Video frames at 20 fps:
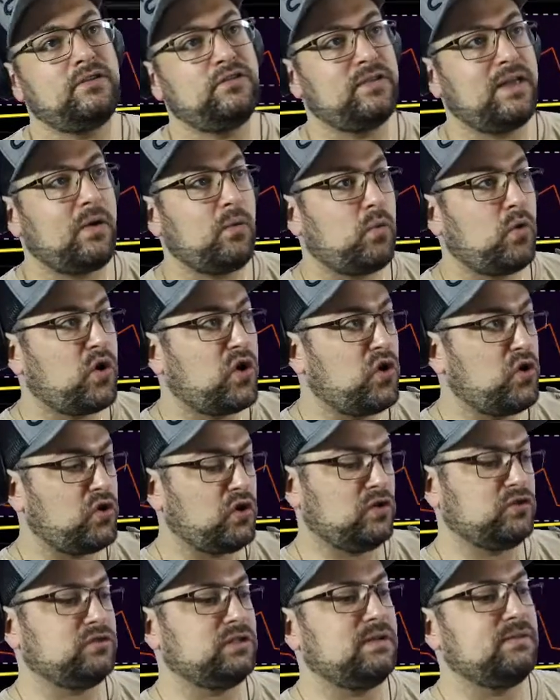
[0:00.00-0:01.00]
So that could
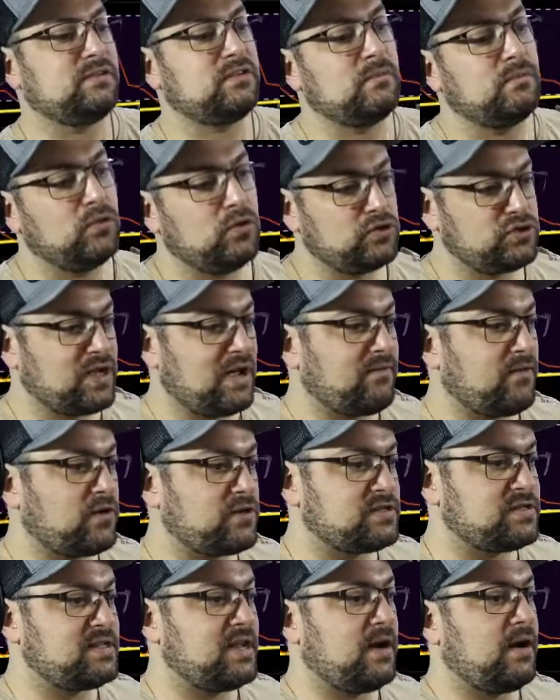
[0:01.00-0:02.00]
also give us some bullish
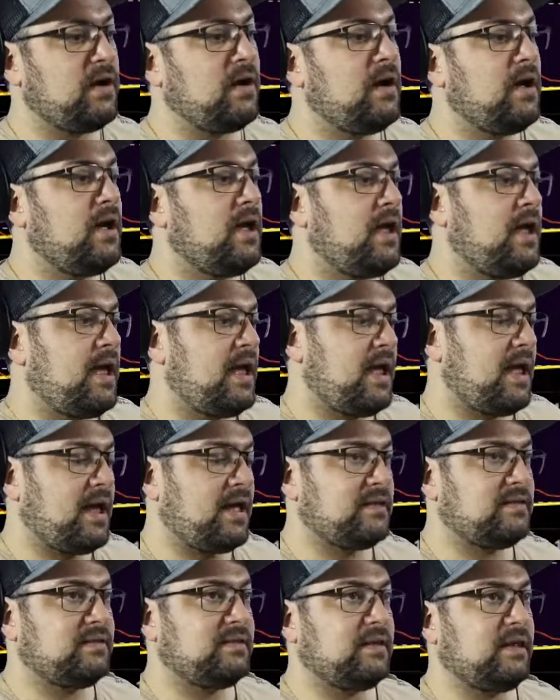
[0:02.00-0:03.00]
divergence there
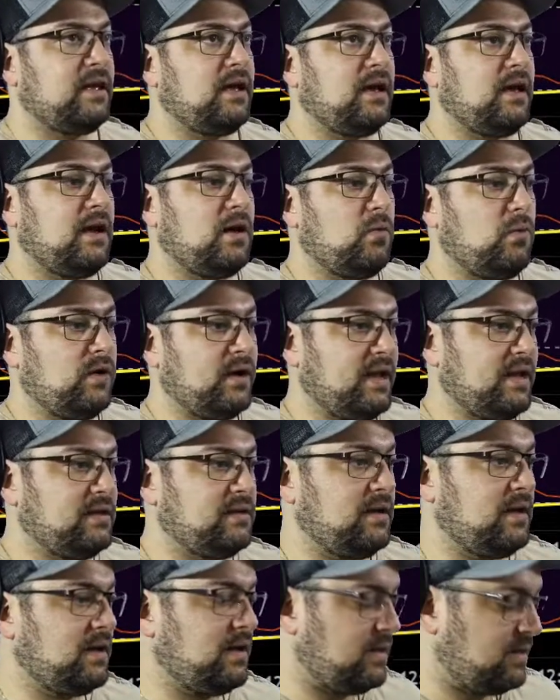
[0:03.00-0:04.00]
as we're
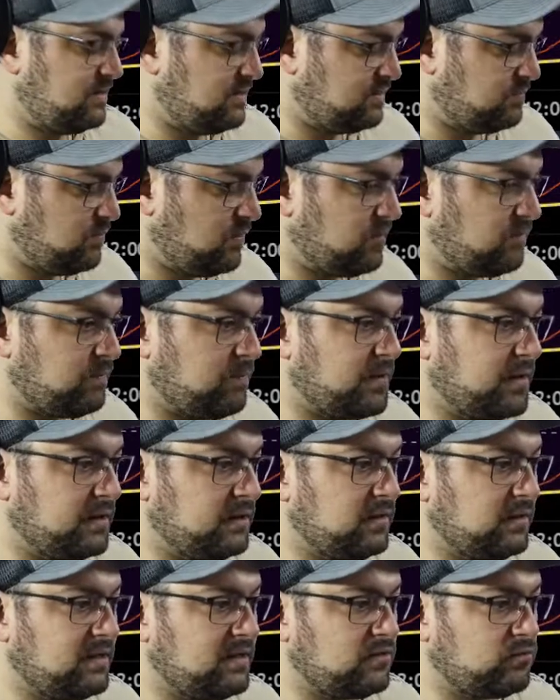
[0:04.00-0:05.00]
getting this move. But
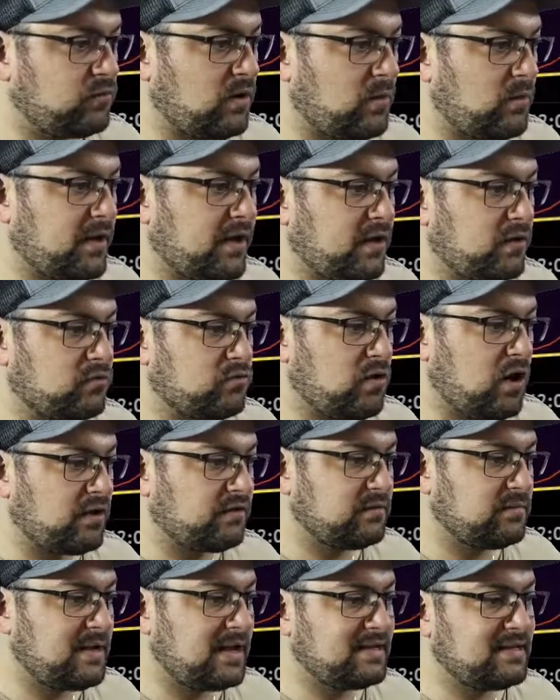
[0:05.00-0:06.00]
look at this, right? We got our
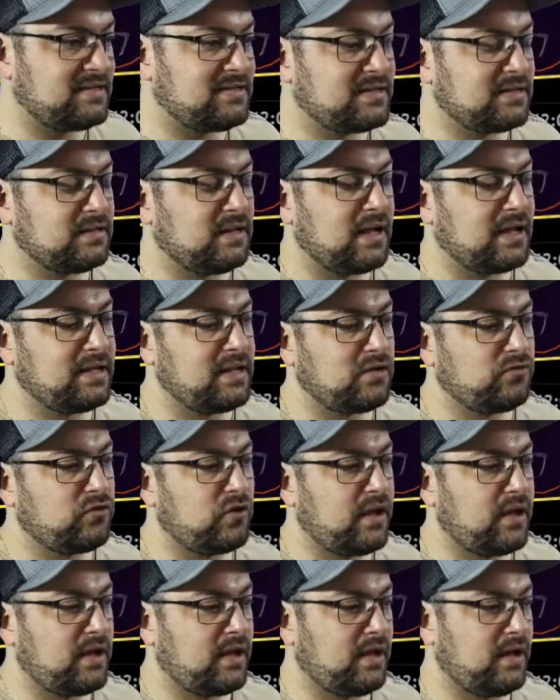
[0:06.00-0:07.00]
cross on the magnetic signal line
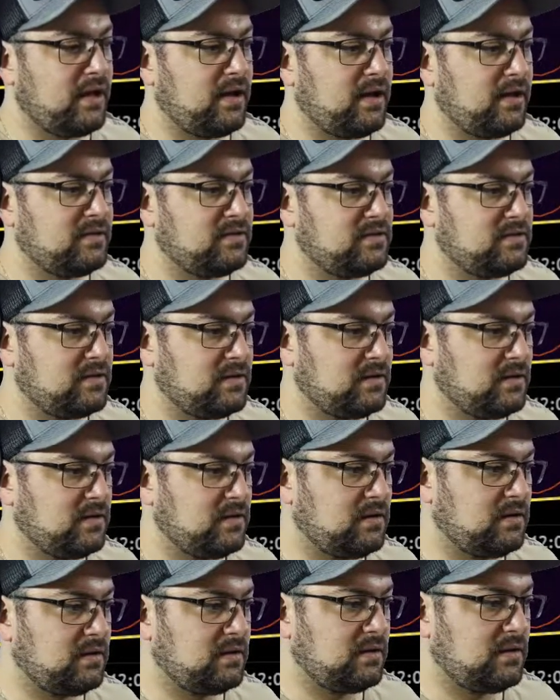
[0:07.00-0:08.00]
yesterday at
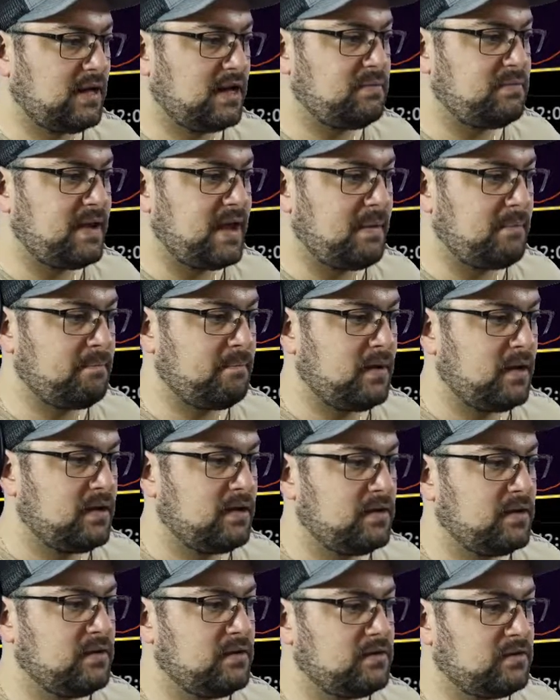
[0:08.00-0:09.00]
8 p.m.
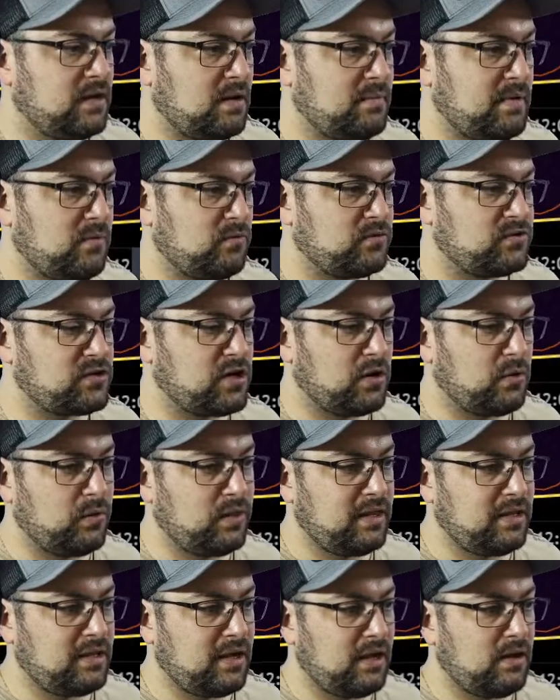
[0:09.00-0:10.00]
So 9 p.m. we started
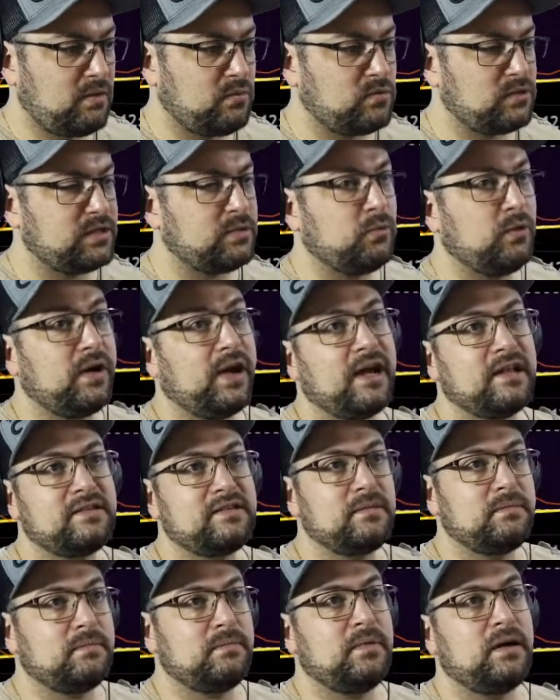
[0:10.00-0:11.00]
with it, and then we got
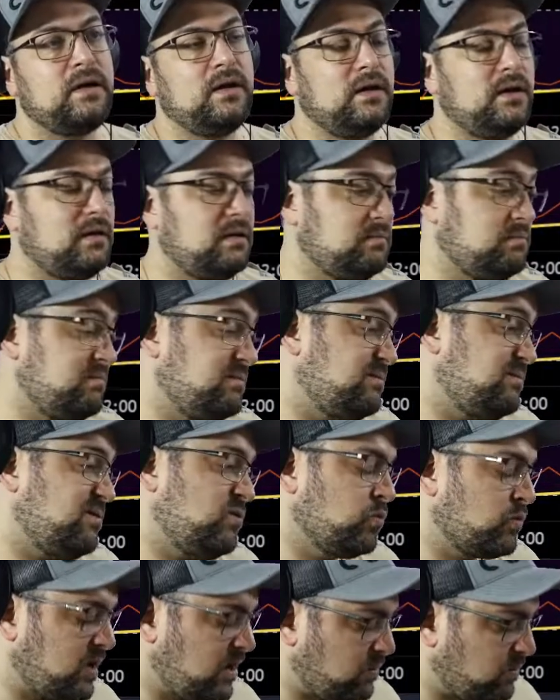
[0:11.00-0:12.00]
some
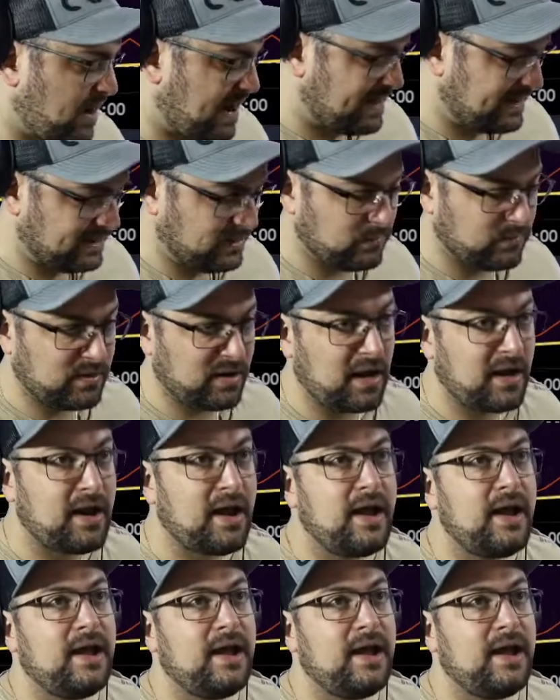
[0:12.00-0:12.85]
okay rally going on.